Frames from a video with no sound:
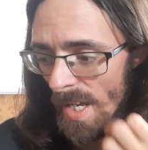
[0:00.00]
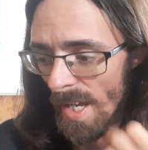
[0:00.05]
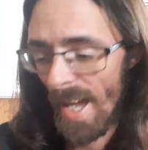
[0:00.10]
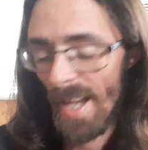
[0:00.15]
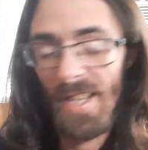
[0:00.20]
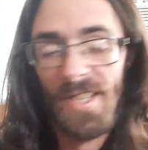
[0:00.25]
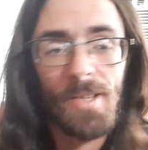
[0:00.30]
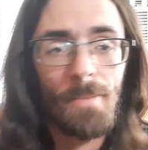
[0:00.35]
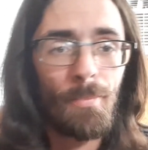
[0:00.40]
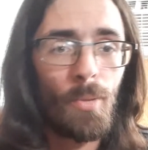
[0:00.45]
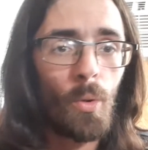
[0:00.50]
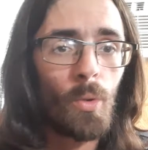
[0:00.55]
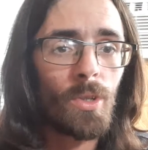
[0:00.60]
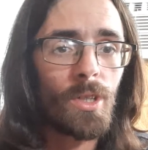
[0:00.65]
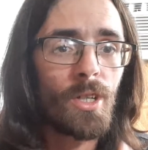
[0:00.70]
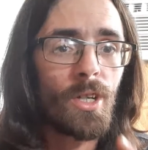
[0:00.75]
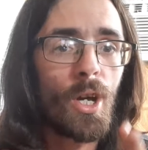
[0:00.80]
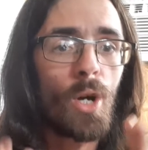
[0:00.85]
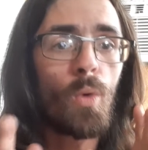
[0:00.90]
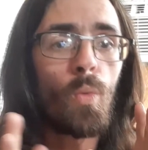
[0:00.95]
And it's
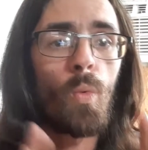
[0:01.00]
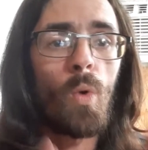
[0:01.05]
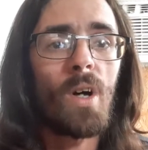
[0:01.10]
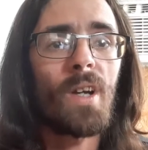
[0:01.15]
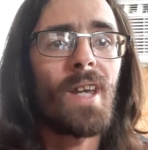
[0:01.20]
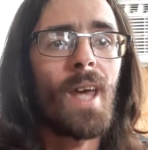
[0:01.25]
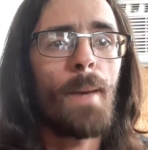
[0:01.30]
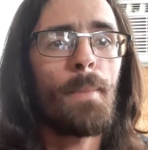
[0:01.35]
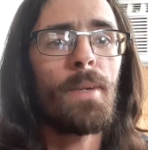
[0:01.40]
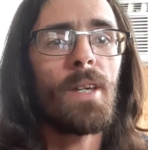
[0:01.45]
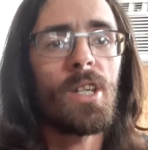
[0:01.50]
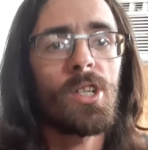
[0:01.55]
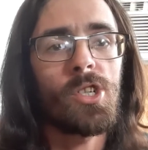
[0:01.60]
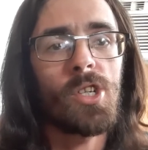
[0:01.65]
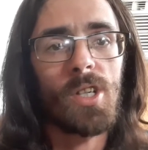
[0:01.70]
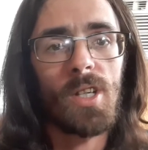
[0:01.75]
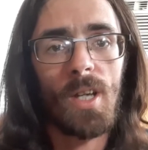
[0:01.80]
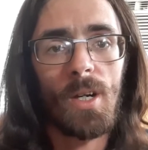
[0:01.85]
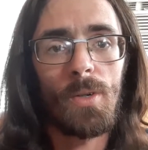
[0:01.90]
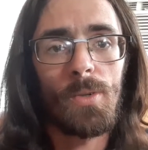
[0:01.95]
important to know what
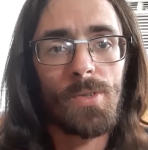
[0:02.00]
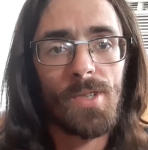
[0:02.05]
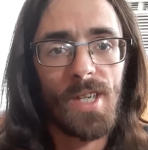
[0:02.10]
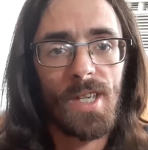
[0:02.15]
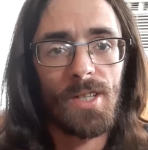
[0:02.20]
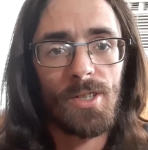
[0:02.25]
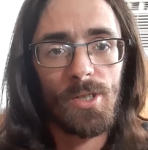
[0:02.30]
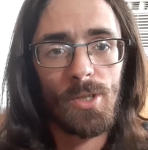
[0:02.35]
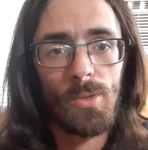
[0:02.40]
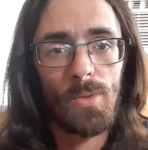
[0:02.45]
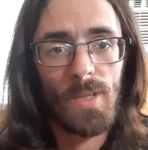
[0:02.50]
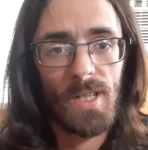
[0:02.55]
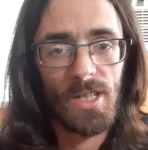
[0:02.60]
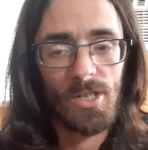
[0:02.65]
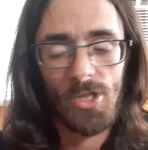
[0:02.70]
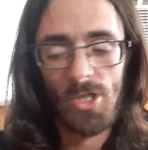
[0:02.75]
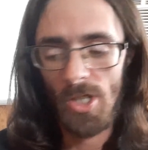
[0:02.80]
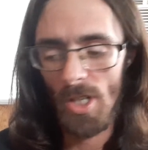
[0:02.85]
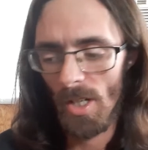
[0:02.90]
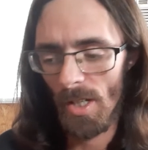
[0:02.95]
ammunition goes into
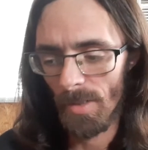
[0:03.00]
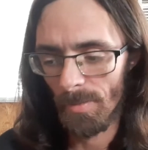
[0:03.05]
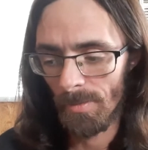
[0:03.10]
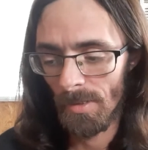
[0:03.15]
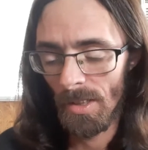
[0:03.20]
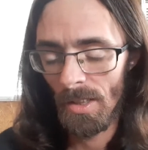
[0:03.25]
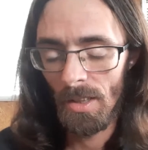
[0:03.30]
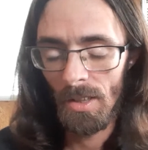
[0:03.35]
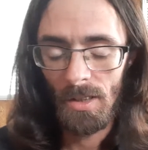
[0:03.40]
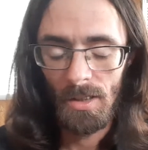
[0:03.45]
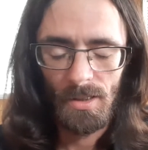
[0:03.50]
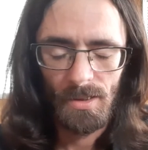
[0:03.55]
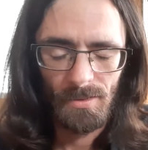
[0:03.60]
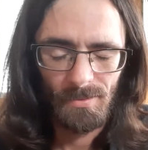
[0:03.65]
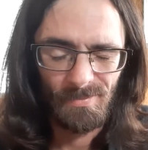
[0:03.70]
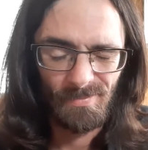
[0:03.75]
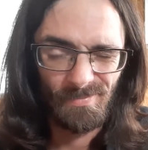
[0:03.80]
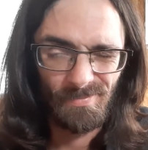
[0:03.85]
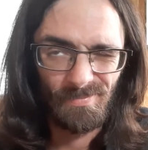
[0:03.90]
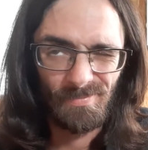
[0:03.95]
each gun,
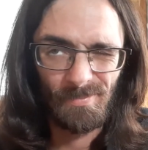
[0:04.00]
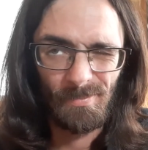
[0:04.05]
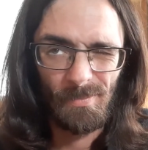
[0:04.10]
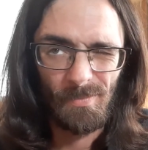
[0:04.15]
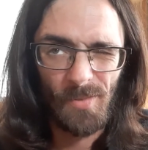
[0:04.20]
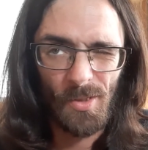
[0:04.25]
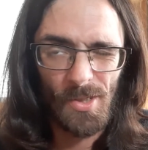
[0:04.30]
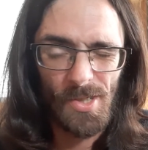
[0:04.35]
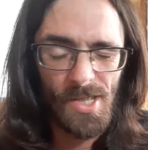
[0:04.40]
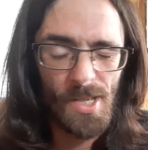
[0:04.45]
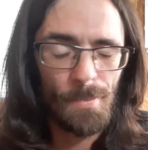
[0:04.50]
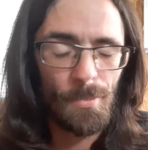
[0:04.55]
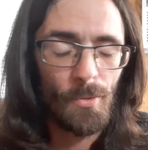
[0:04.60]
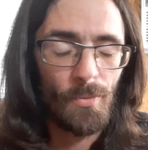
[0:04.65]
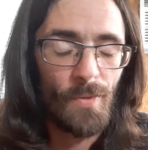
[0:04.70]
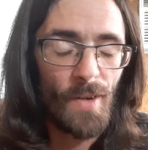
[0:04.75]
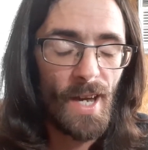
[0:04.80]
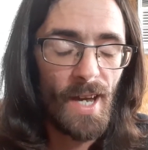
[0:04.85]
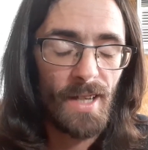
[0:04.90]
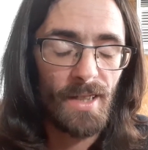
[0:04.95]
for the simple
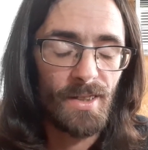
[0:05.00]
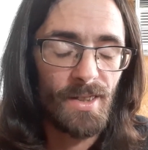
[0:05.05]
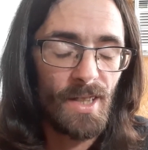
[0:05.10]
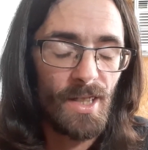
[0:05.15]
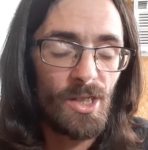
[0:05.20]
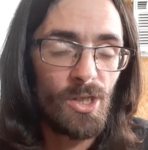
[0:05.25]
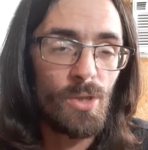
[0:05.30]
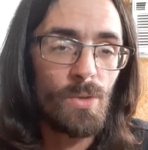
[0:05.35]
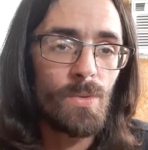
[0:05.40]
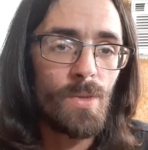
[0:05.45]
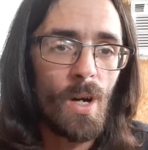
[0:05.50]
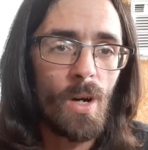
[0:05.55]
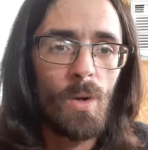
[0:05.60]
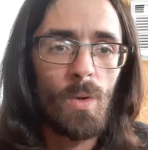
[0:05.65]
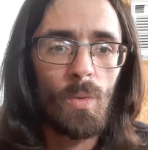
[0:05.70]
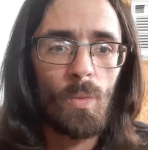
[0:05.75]
fact that you don't